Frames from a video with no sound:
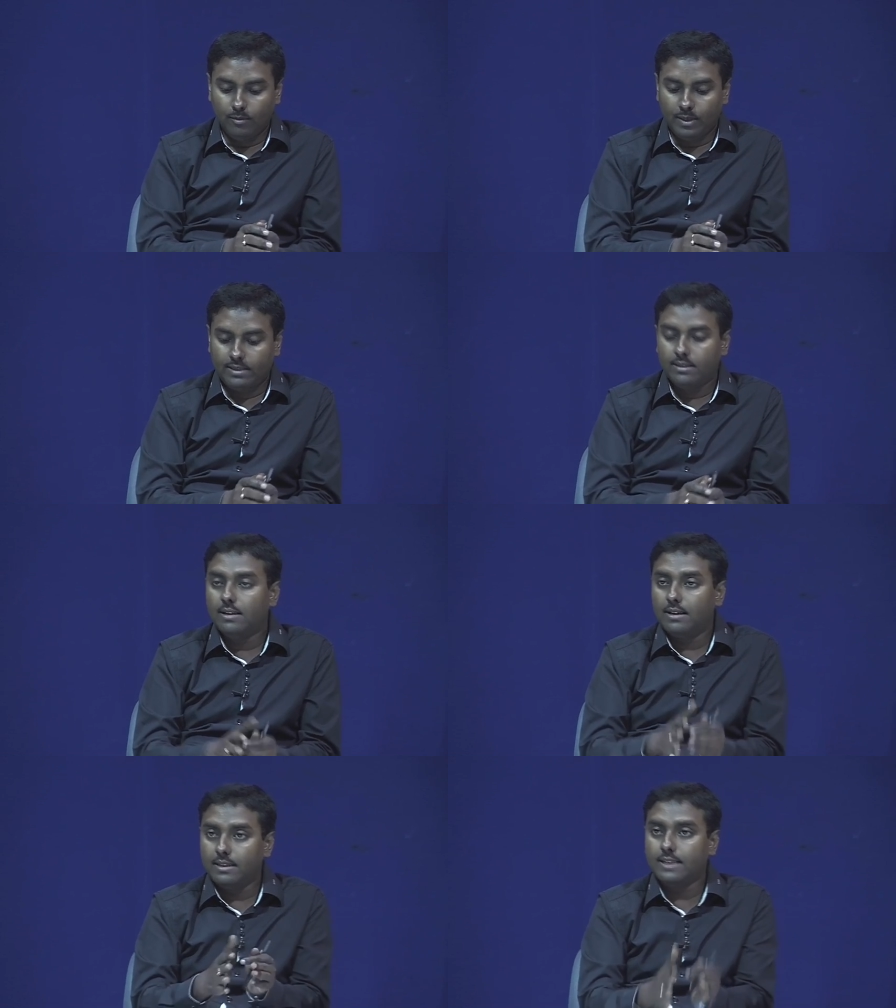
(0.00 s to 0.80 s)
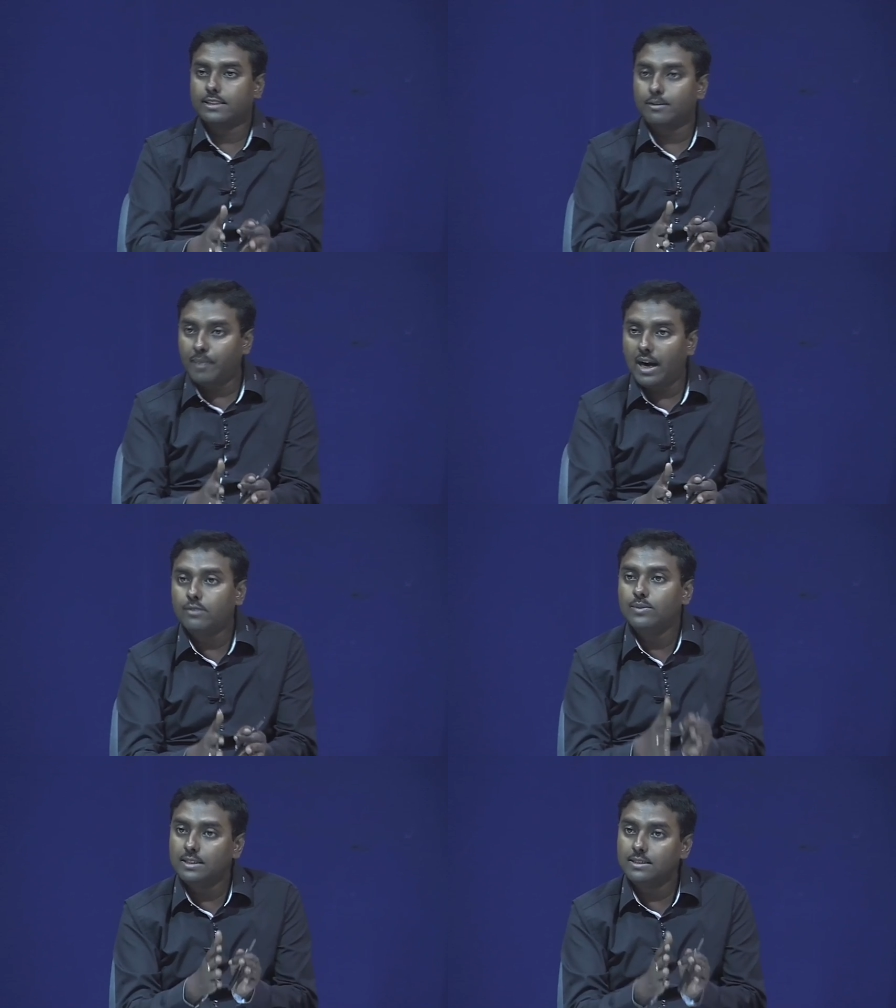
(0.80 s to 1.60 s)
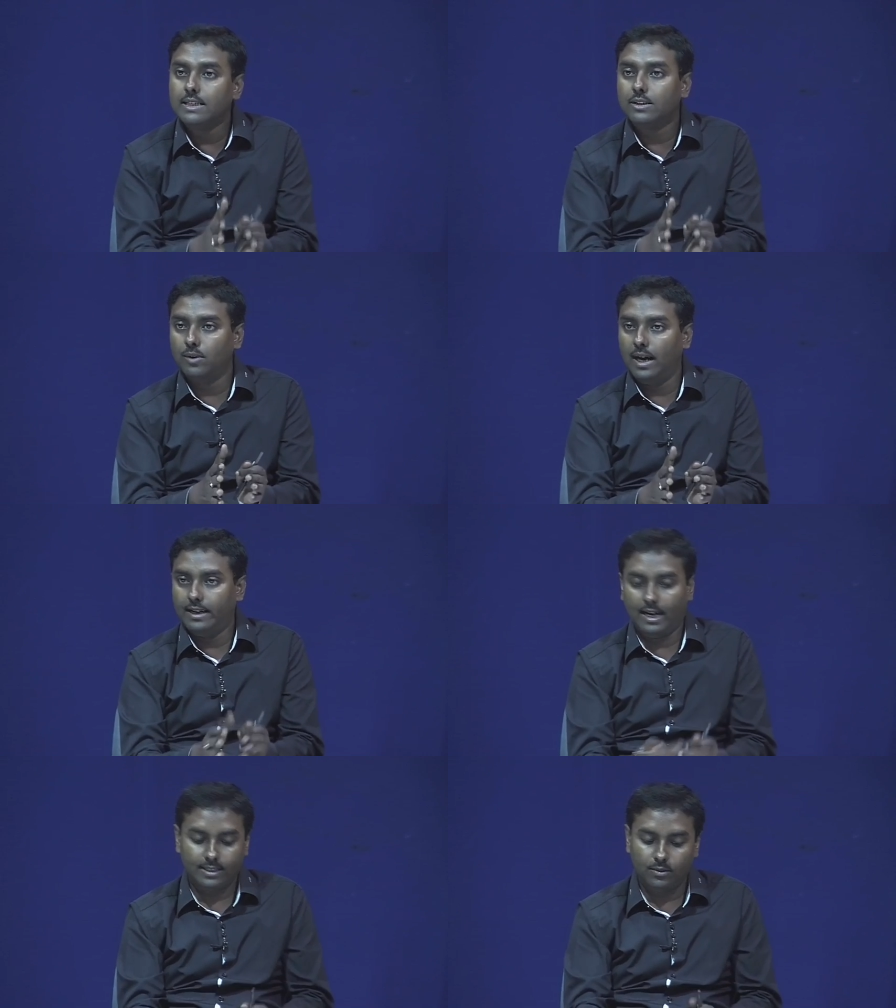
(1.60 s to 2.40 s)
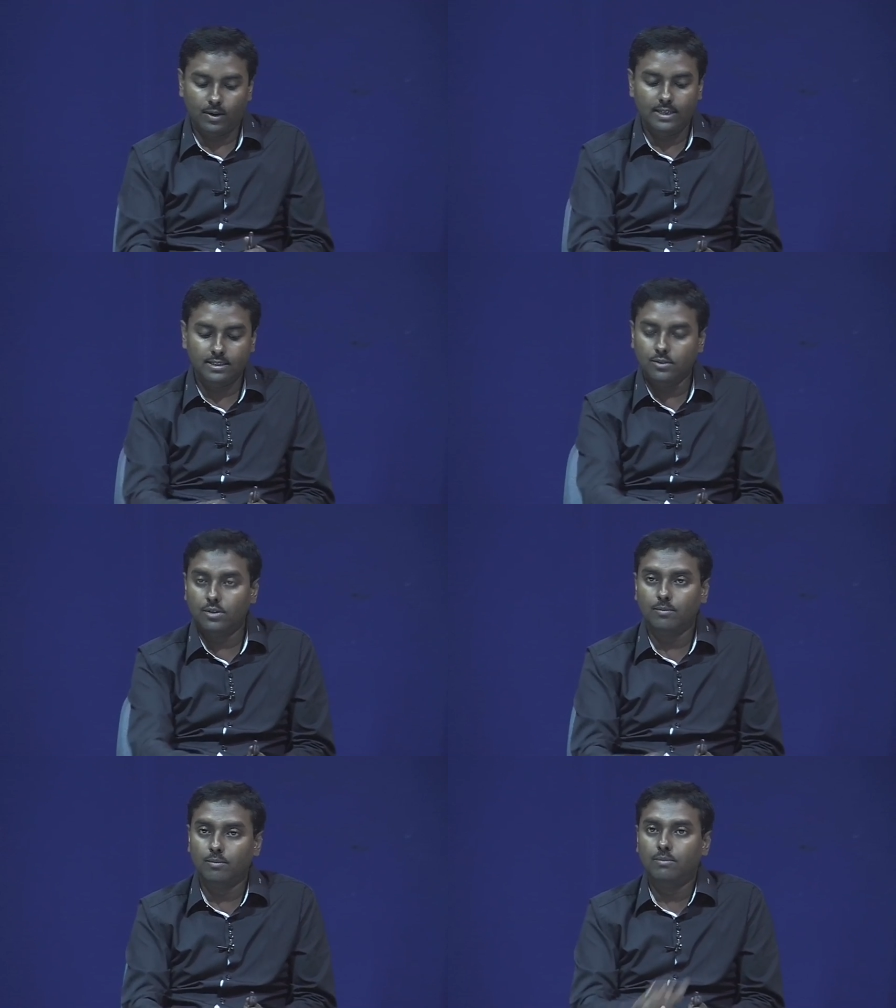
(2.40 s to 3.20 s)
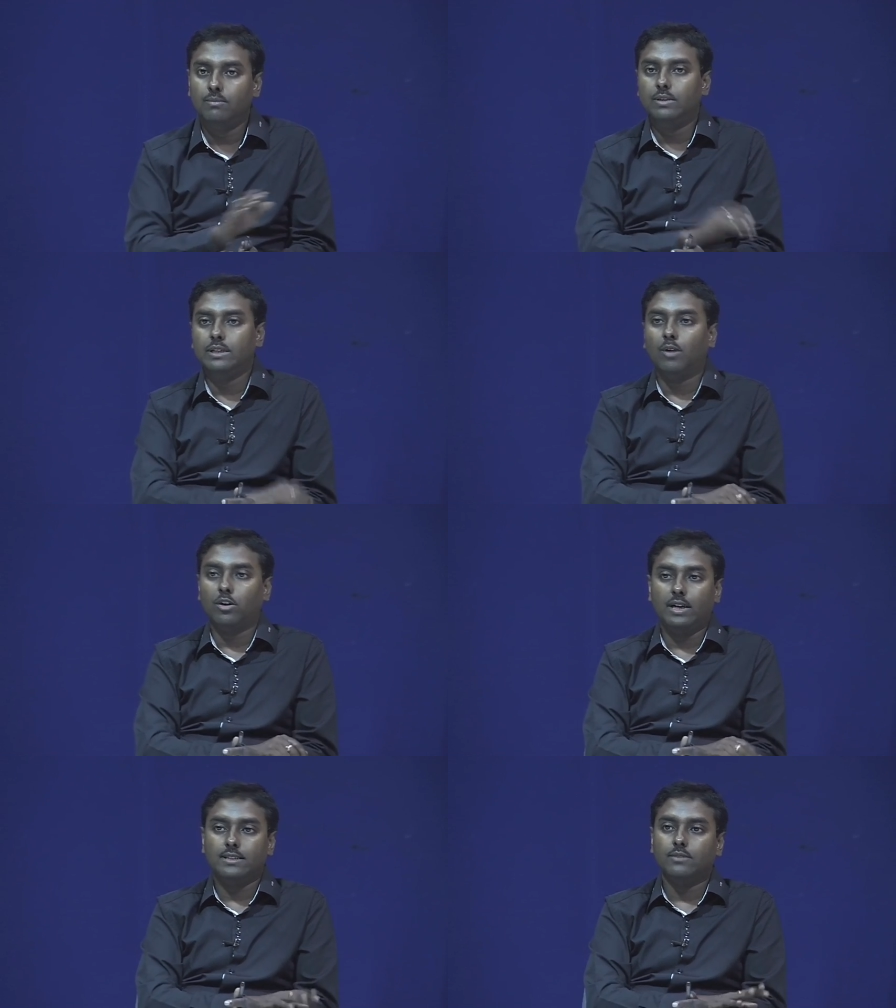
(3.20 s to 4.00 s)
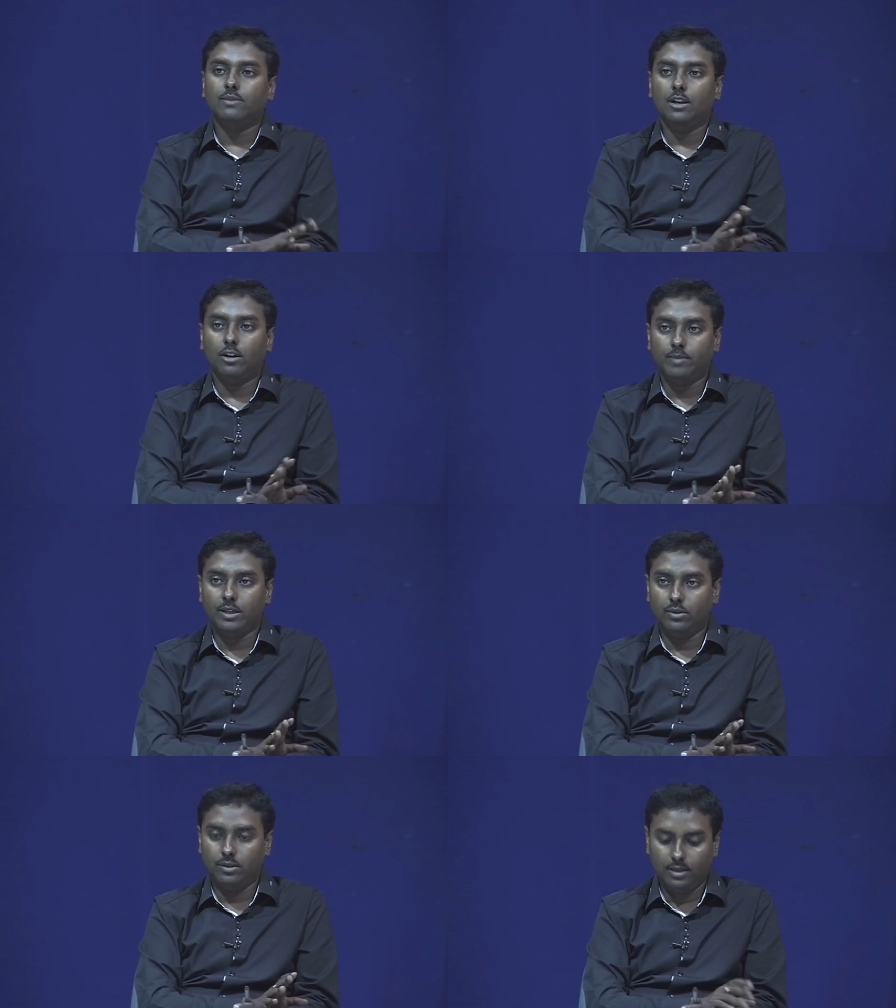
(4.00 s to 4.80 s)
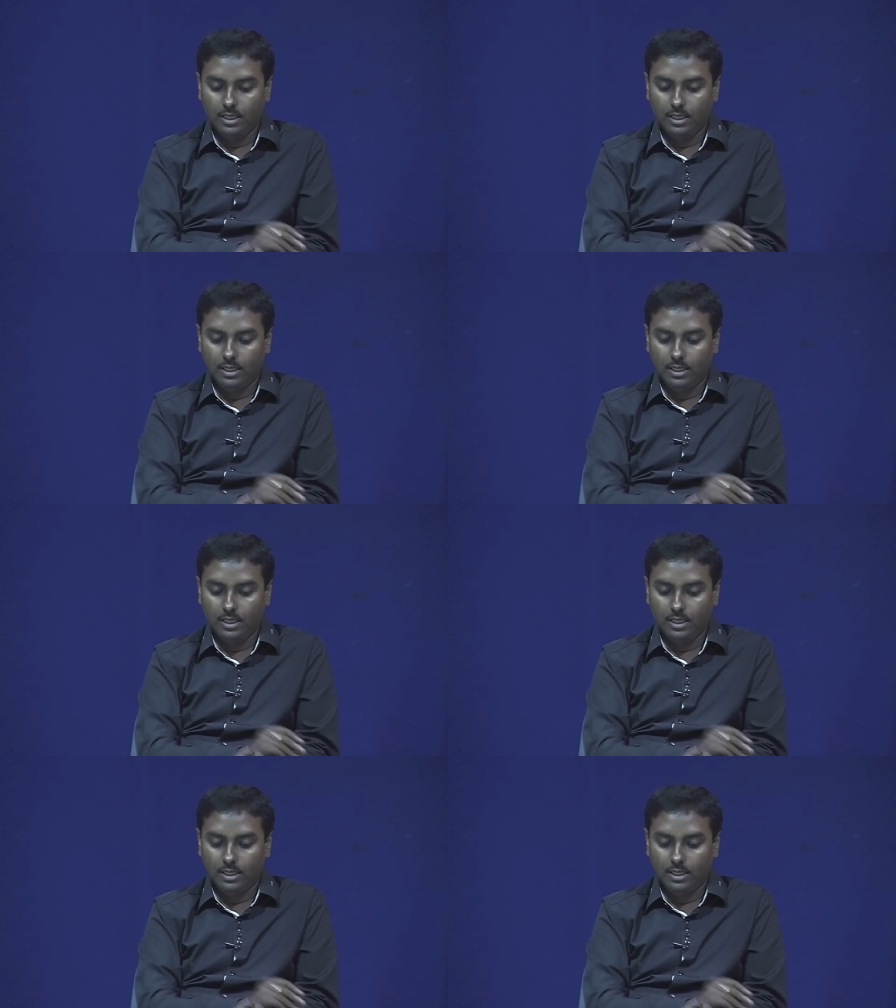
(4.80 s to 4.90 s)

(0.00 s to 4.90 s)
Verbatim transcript: But that is the part which is required otherwise your demodulation will not be good.